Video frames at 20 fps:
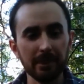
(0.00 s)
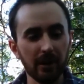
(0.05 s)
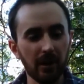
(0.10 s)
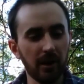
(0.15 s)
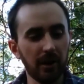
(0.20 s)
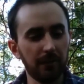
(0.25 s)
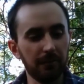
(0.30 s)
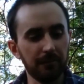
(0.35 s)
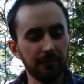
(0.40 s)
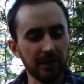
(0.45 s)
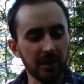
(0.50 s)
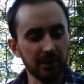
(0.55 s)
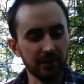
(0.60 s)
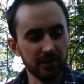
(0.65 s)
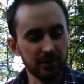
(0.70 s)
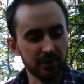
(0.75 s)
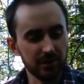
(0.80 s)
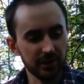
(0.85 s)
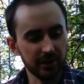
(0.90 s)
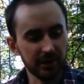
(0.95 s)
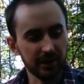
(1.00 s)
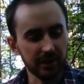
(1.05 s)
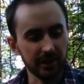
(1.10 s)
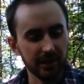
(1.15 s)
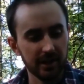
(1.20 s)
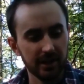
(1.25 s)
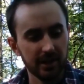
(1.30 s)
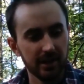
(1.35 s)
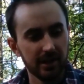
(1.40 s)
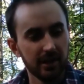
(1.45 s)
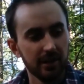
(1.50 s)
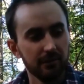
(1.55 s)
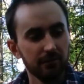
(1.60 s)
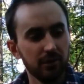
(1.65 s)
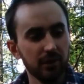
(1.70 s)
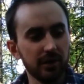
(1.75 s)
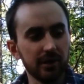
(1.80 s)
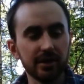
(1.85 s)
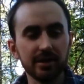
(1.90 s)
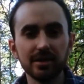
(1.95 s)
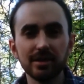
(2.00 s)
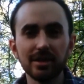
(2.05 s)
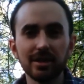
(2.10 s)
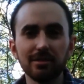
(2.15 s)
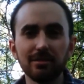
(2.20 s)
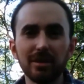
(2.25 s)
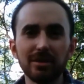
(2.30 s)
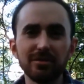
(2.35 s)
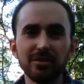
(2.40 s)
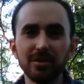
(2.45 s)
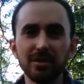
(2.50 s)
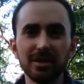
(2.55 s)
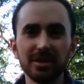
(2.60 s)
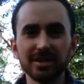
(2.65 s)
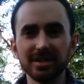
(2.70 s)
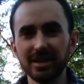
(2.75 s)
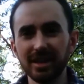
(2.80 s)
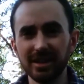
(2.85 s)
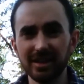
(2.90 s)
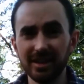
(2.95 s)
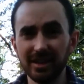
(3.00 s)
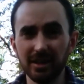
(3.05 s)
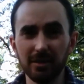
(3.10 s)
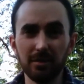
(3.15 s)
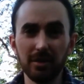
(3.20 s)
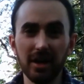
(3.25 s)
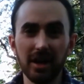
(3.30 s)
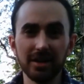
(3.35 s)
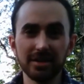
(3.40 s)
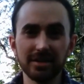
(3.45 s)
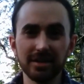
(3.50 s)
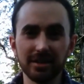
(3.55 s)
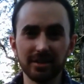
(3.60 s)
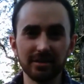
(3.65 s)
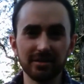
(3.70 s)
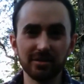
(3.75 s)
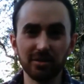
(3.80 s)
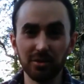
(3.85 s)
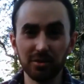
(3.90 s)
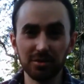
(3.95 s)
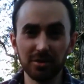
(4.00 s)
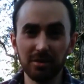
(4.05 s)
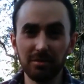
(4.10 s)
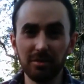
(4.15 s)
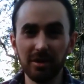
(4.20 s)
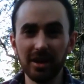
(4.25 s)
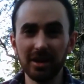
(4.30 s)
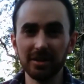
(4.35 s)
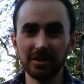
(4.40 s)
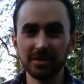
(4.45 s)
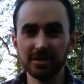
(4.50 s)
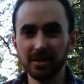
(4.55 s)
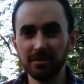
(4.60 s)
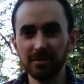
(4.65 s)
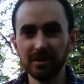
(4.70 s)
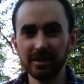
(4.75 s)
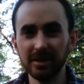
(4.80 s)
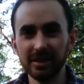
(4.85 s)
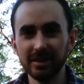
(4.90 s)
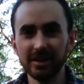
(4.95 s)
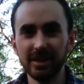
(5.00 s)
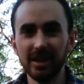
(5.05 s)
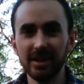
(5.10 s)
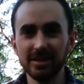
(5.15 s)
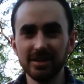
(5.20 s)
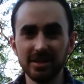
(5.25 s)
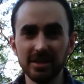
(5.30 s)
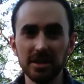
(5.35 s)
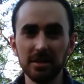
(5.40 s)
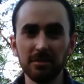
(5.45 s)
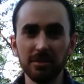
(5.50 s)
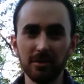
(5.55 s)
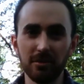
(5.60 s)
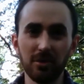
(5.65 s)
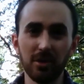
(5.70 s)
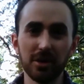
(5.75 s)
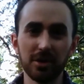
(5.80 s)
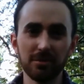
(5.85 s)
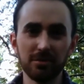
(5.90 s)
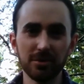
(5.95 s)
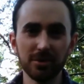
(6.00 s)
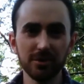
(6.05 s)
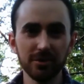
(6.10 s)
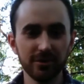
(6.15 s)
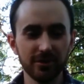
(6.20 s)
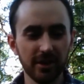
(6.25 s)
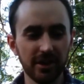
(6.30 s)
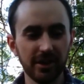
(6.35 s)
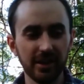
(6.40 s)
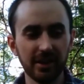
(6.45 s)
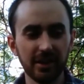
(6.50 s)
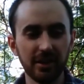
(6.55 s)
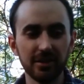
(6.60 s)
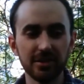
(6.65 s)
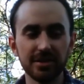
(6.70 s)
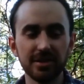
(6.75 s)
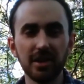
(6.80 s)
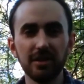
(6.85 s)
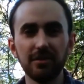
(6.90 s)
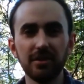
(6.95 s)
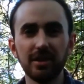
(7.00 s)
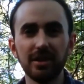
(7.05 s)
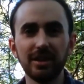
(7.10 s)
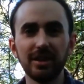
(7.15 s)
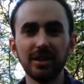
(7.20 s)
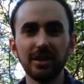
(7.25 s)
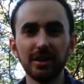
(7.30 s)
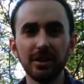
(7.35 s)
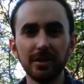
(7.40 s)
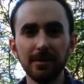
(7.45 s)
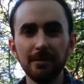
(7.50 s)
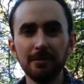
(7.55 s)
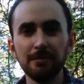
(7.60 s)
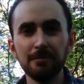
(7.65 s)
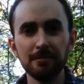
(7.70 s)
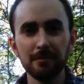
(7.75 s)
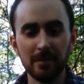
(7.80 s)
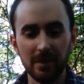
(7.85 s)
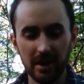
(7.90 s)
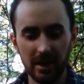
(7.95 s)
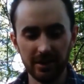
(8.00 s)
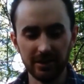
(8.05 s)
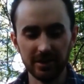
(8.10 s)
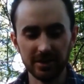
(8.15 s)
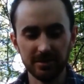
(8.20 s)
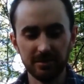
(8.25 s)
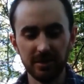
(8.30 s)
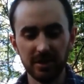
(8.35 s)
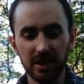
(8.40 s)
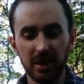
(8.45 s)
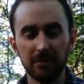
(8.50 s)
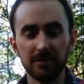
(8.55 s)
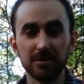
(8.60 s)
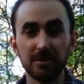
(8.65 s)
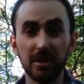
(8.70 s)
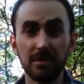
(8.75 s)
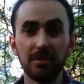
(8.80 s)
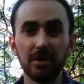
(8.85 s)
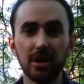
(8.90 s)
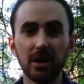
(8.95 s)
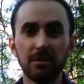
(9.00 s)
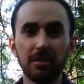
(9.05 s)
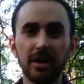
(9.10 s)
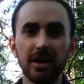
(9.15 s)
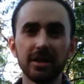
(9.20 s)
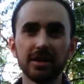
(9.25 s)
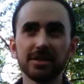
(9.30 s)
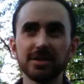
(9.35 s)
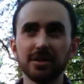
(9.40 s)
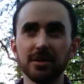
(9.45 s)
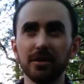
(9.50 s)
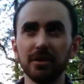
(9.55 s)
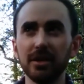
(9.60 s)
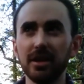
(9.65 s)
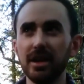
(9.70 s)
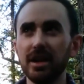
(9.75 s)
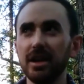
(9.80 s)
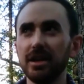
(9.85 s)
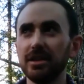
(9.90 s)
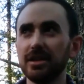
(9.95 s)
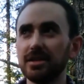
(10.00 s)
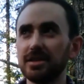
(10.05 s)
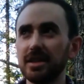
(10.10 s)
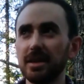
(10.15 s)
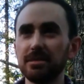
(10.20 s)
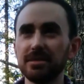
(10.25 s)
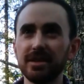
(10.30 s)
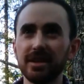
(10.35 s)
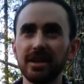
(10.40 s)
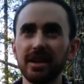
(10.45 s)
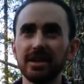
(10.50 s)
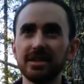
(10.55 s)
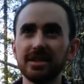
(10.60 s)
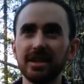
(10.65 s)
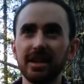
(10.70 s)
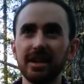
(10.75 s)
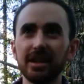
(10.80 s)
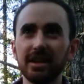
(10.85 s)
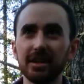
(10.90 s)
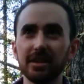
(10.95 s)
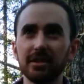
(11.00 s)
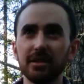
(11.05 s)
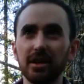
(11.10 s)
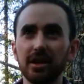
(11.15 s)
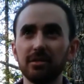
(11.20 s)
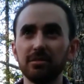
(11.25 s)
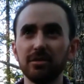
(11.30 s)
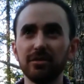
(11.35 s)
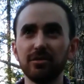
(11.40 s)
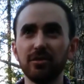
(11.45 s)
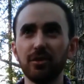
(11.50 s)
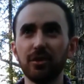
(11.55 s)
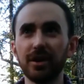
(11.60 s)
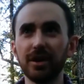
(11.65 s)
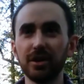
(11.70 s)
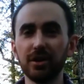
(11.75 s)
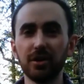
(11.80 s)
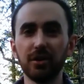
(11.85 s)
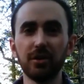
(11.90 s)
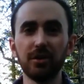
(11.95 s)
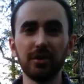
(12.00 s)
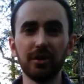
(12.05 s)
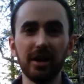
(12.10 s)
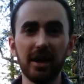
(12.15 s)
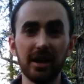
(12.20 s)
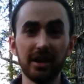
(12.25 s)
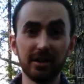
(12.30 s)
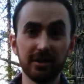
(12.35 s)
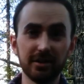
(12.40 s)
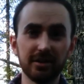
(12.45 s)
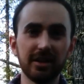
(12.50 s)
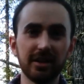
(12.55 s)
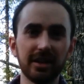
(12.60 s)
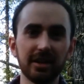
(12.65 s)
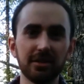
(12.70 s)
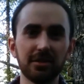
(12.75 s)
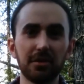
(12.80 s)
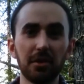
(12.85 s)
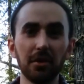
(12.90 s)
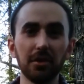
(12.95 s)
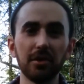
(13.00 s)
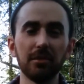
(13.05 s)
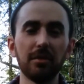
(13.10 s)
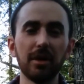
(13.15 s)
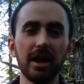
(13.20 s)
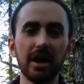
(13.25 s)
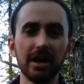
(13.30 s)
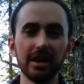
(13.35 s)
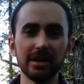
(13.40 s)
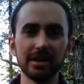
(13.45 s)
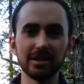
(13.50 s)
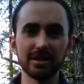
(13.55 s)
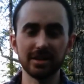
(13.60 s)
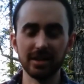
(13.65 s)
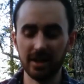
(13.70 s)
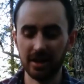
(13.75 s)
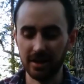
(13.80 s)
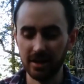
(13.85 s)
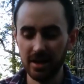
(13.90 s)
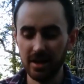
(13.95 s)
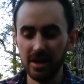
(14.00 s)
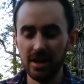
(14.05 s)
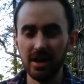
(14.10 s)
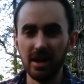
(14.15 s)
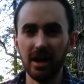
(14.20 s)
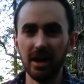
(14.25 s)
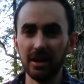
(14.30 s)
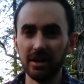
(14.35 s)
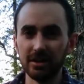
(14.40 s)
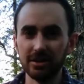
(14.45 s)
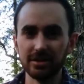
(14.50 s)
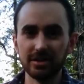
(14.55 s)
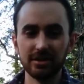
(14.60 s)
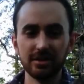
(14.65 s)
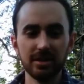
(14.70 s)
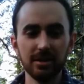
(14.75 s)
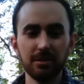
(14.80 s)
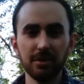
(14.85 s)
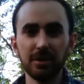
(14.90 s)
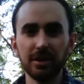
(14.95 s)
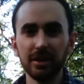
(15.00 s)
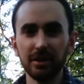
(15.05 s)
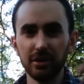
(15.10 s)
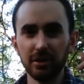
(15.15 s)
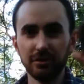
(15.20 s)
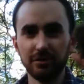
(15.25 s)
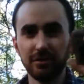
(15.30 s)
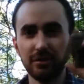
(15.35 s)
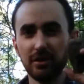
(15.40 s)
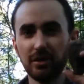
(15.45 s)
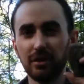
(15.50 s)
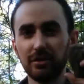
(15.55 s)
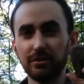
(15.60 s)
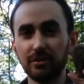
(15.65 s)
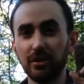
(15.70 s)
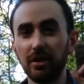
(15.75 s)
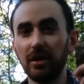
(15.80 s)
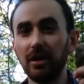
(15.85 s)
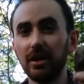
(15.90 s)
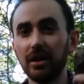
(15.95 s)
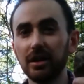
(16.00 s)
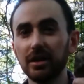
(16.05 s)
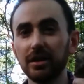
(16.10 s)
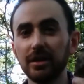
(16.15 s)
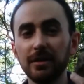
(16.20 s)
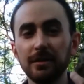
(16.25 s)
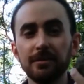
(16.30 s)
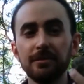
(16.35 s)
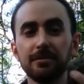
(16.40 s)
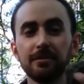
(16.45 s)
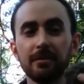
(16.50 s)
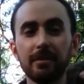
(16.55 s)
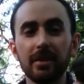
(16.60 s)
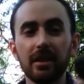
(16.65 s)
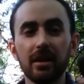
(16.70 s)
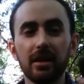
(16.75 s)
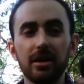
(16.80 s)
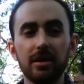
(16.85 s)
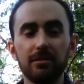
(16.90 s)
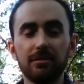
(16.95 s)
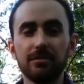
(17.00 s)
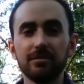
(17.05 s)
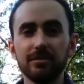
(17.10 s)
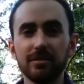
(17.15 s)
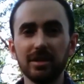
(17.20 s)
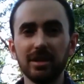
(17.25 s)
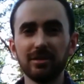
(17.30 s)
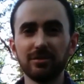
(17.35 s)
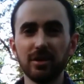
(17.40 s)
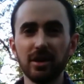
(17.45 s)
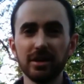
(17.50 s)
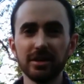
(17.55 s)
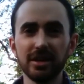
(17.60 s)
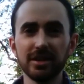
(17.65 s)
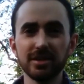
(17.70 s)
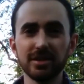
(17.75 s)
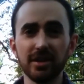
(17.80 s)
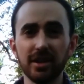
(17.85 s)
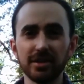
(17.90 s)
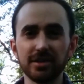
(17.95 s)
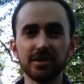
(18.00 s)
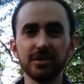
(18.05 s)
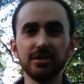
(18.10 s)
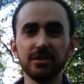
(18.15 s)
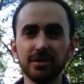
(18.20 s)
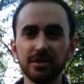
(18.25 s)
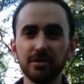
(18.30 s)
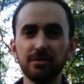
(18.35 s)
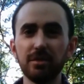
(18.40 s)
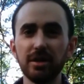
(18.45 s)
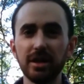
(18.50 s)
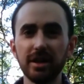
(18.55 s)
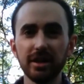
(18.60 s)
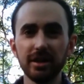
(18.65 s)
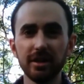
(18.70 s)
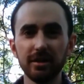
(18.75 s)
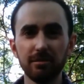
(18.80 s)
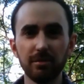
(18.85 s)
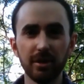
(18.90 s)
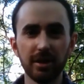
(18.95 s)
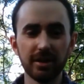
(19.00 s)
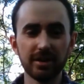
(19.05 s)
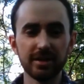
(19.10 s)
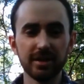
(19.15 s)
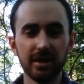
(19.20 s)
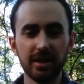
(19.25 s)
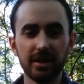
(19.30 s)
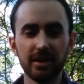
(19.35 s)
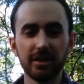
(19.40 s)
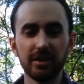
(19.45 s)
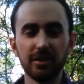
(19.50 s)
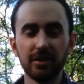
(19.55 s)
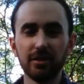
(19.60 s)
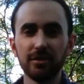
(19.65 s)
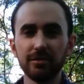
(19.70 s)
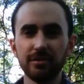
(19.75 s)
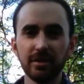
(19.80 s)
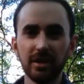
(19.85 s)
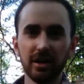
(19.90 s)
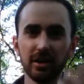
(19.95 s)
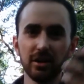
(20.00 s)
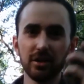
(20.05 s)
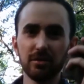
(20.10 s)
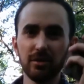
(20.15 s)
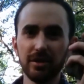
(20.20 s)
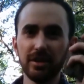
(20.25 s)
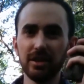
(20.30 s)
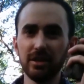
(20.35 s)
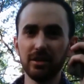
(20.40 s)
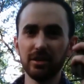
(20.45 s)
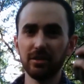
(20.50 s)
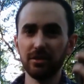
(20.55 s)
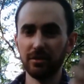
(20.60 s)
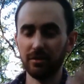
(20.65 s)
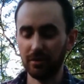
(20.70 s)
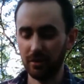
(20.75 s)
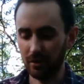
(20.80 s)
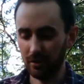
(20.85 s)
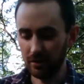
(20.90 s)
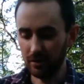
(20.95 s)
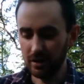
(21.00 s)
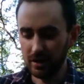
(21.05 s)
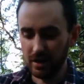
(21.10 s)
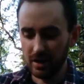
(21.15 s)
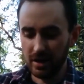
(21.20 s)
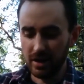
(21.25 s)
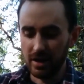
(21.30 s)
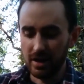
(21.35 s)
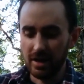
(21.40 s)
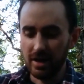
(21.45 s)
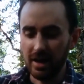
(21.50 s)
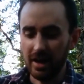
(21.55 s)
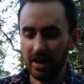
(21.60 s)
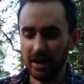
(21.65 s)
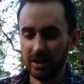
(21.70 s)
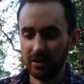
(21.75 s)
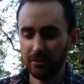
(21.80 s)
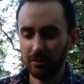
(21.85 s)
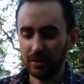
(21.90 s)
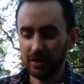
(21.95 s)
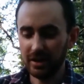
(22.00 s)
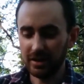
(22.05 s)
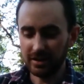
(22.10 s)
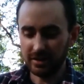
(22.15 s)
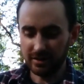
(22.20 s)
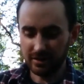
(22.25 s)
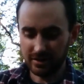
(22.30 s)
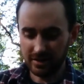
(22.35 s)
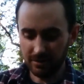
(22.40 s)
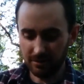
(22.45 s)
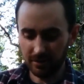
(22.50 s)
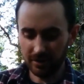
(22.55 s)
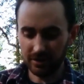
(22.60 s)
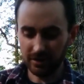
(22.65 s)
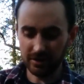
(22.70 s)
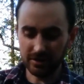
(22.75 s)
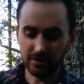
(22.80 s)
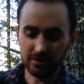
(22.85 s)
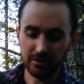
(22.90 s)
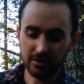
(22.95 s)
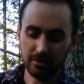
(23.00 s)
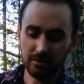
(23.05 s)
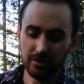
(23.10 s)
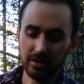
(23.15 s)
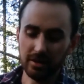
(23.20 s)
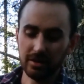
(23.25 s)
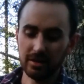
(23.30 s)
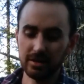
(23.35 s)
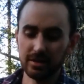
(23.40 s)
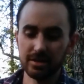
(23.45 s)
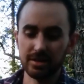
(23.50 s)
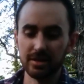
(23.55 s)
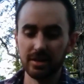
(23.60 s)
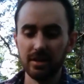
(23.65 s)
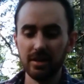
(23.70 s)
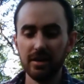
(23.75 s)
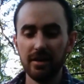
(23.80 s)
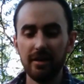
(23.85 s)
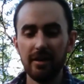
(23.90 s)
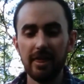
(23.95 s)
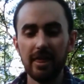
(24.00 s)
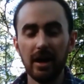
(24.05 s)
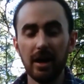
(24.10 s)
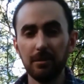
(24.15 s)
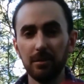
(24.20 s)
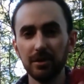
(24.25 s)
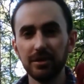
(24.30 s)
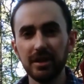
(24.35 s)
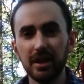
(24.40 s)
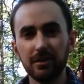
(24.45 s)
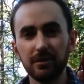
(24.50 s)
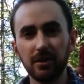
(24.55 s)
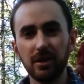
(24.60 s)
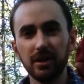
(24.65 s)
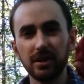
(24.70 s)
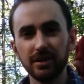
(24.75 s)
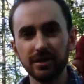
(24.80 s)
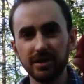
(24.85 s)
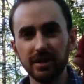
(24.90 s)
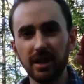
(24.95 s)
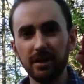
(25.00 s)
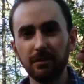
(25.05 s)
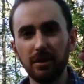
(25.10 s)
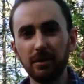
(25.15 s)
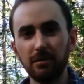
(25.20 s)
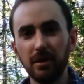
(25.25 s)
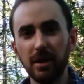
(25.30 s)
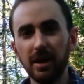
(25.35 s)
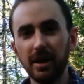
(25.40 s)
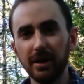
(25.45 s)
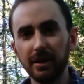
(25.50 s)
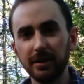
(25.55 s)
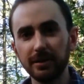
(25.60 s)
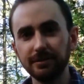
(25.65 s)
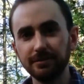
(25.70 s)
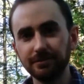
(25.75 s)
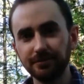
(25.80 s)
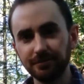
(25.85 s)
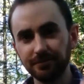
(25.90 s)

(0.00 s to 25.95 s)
I'll usually put my food inside like a plastic grocery bag or something like that to keep it waterproof, and then I'll stuff it in here, and this becomes my bear bag. So the steps that I take before I go and like throw the bag is that I typically look for a rock that's not too big, but a good one that you can throw. And what I typically do is I put that rock inside my bag,